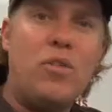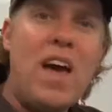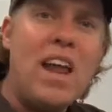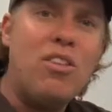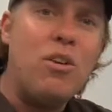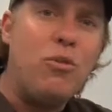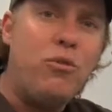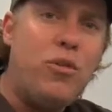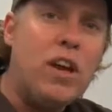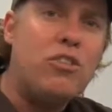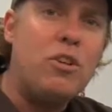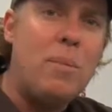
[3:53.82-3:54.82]
if that is a
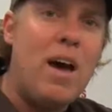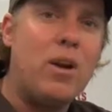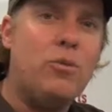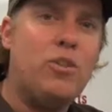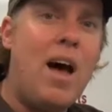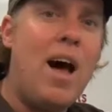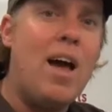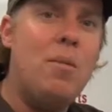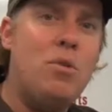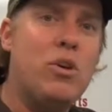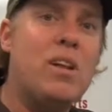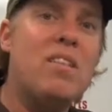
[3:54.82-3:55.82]
fixed amount of
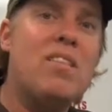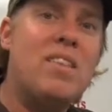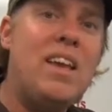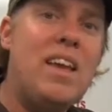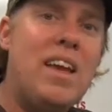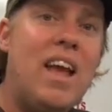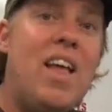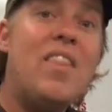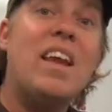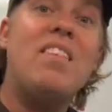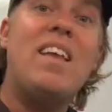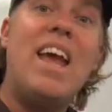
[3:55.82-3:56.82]
time, you can see
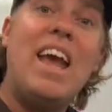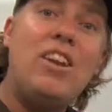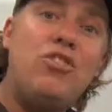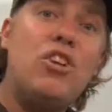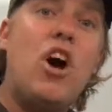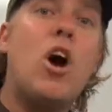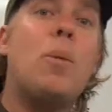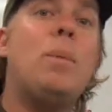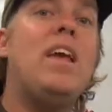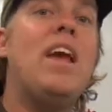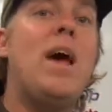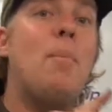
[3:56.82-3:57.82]
that as engine
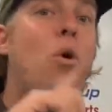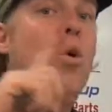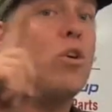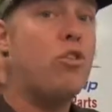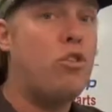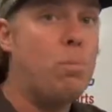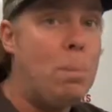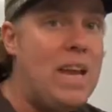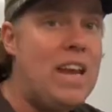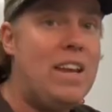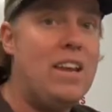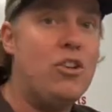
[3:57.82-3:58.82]
RPM or
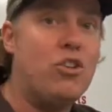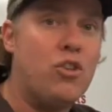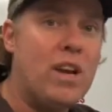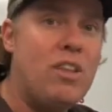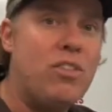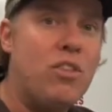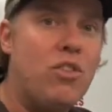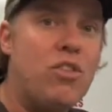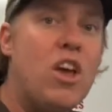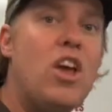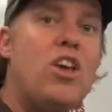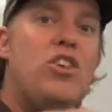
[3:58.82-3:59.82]
speed
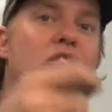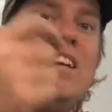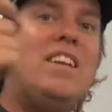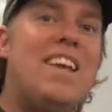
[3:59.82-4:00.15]
increases, you need